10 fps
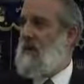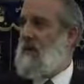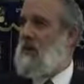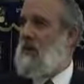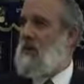
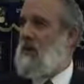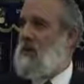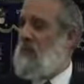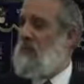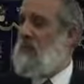It will
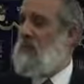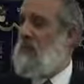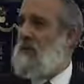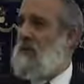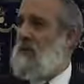
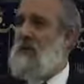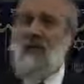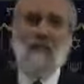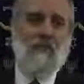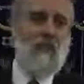produce
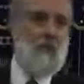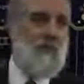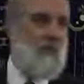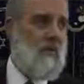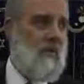
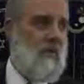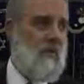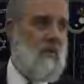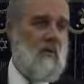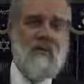nakmanut,
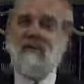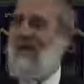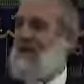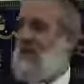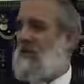
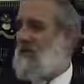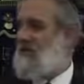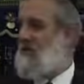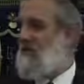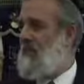
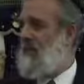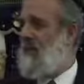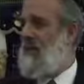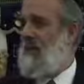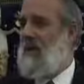vengeance.
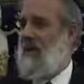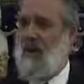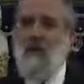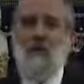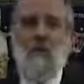
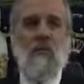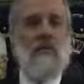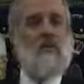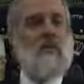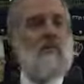In other
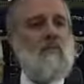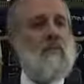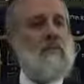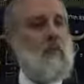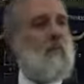words,
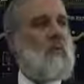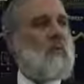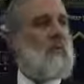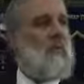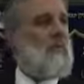for
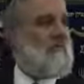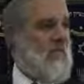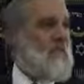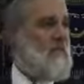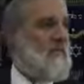someone to be
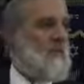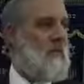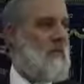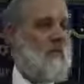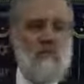
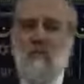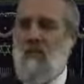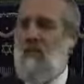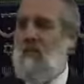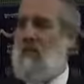vengeful,
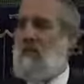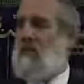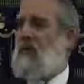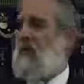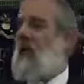
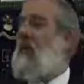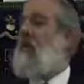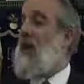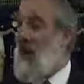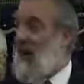to
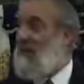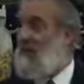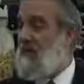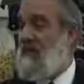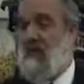carry
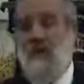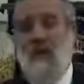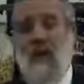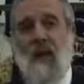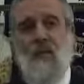out
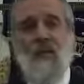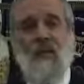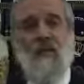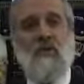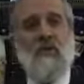an act of
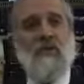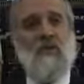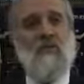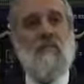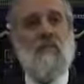
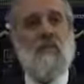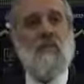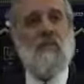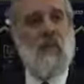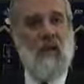vengeance,
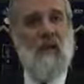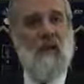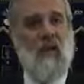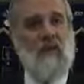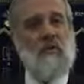to take
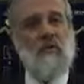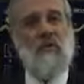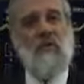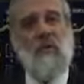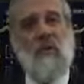revenge,